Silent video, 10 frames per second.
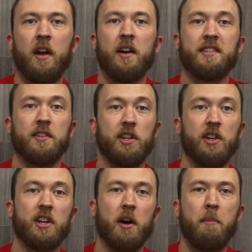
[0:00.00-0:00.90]
so that you
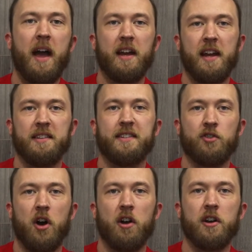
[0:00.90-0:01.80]
can come back a
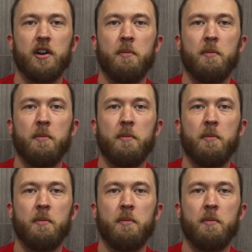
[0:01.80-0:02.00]
stronger,